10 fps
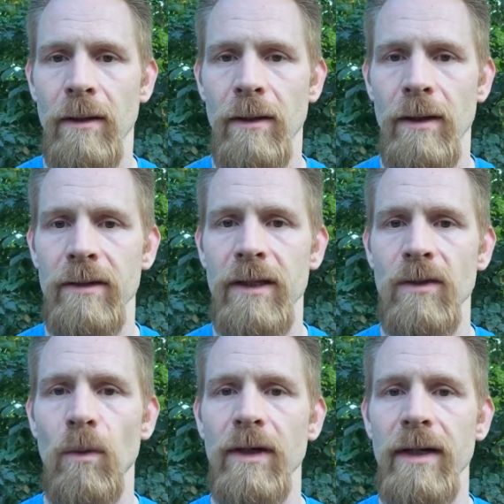Is
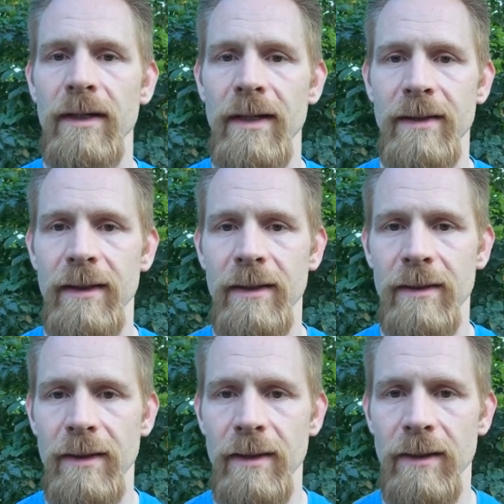this working? Yes, it is.
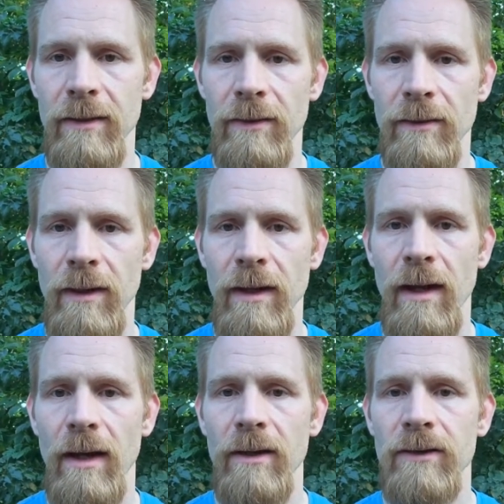Thank you.
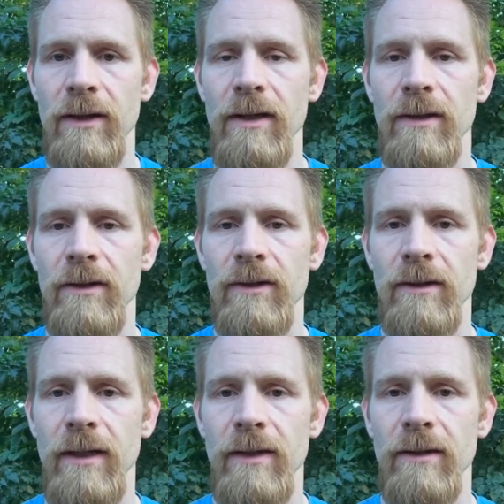And Shane says,
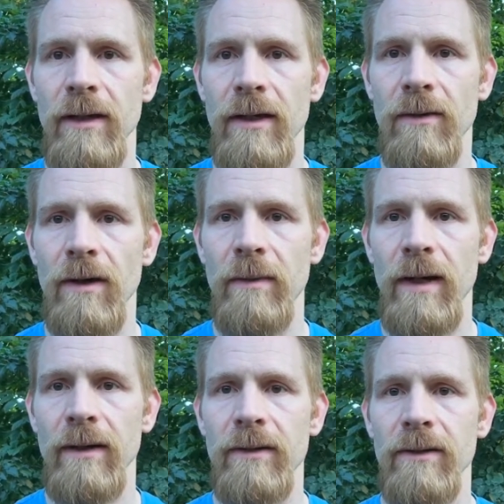just saying good night,
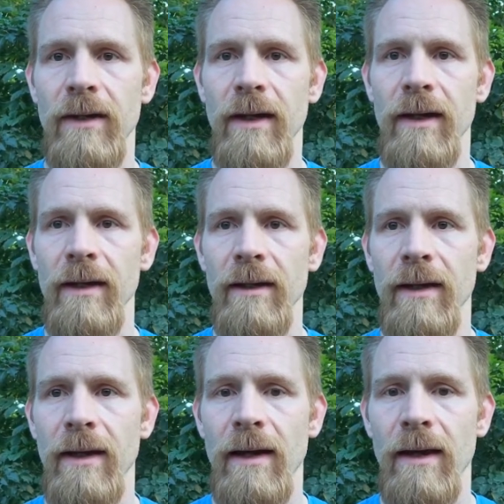Aquarimax. Okay.
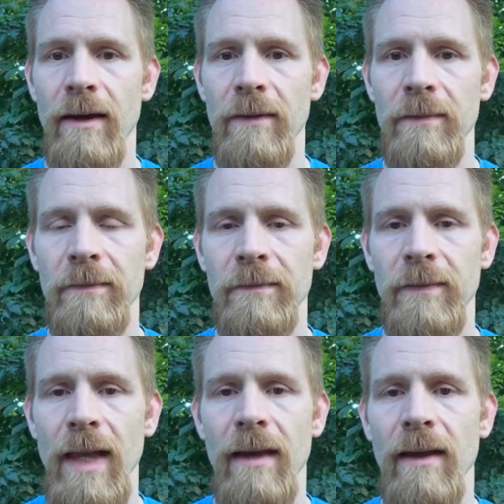
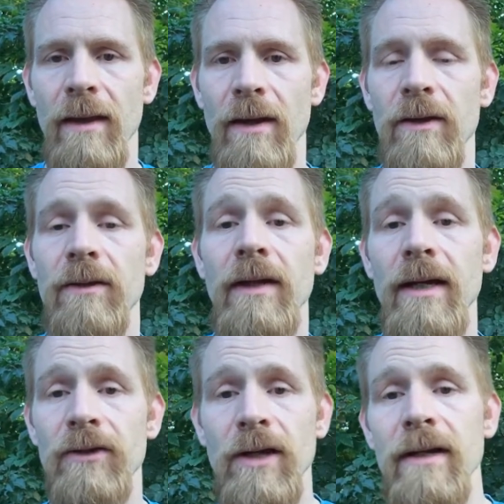Good
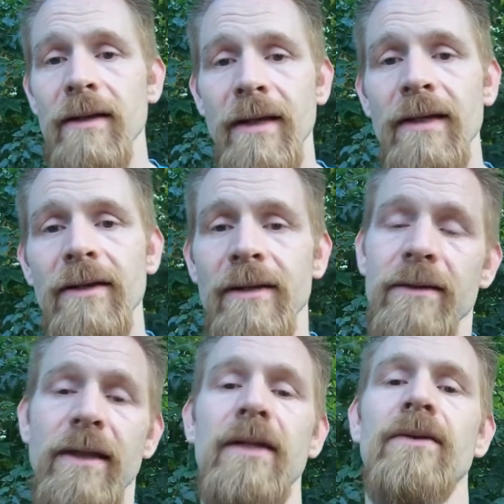night, Shane, and thank you
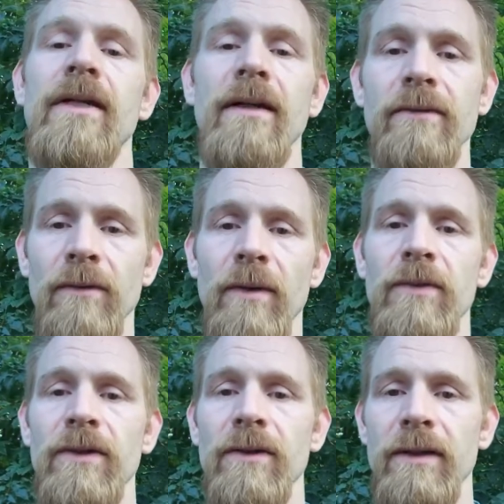again. I'm
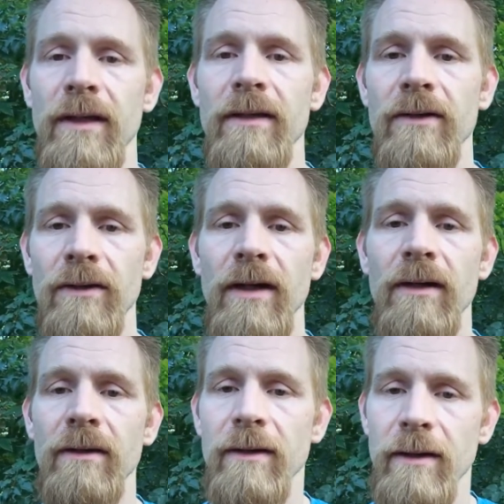so excited that you're
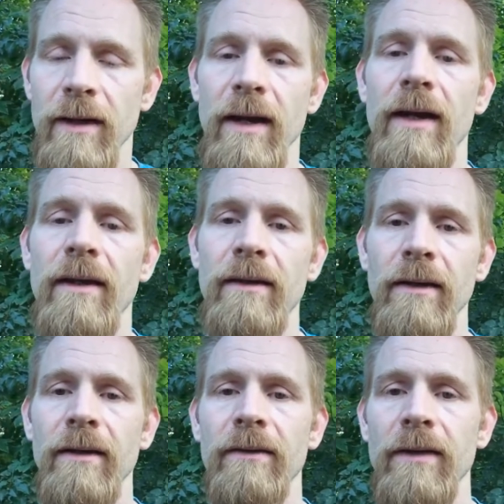here and
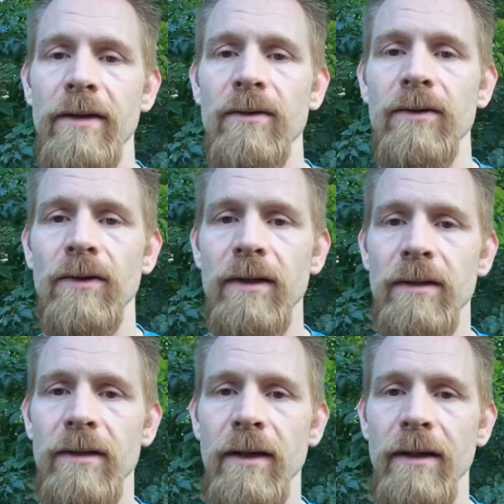that you joined
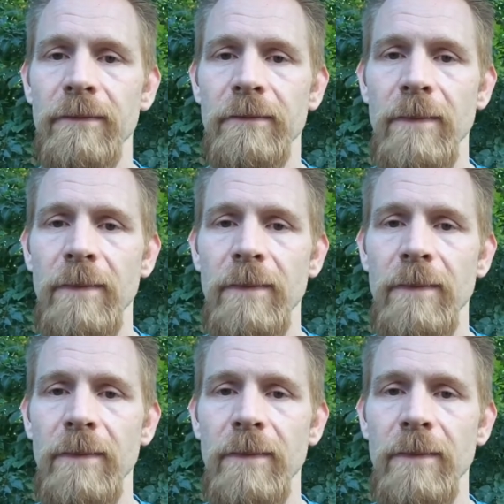us today.